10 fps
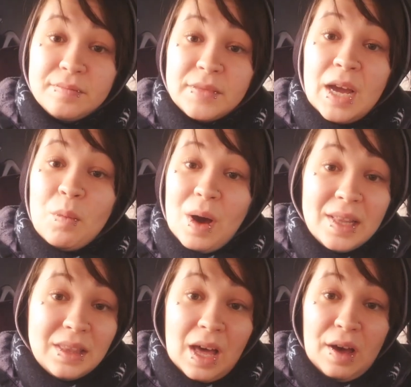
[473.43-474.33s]
that
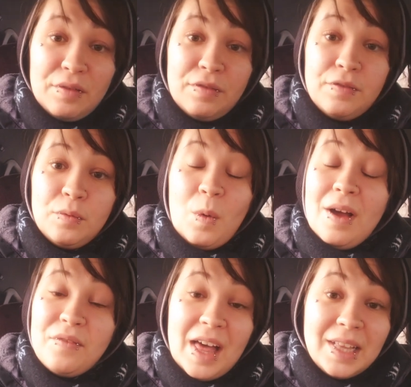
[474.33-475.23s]
want love,
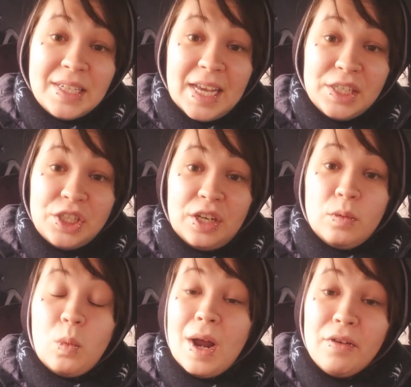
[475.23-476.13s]
want
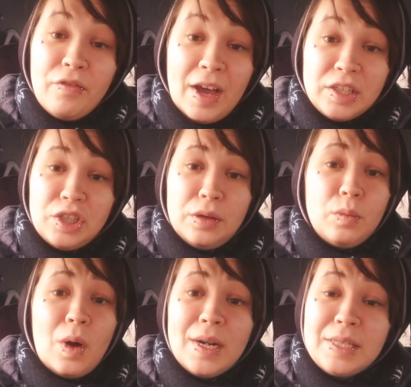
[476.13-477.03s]
validation, want
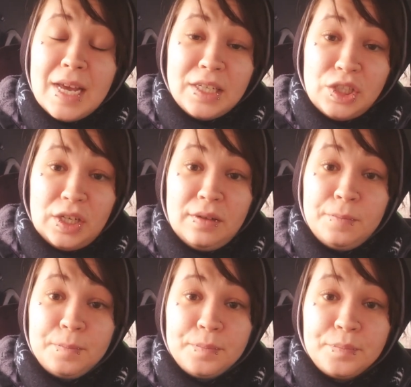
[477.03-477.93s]
affection, want attention.
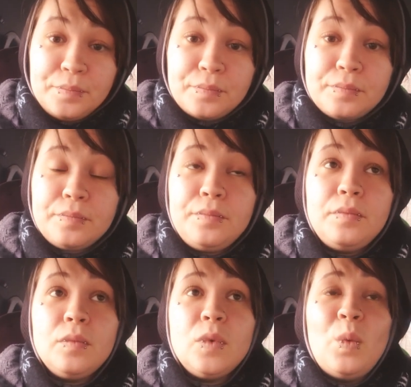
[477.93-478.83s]

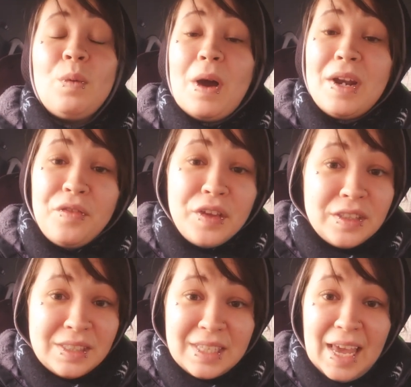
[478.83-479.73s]
We want to feel
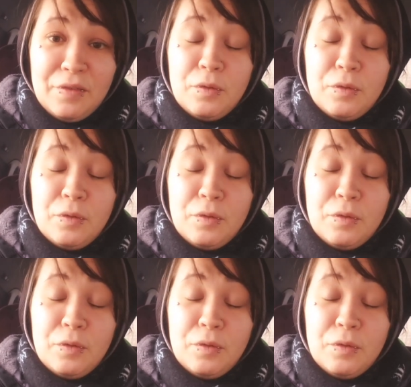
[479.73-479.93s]
safe.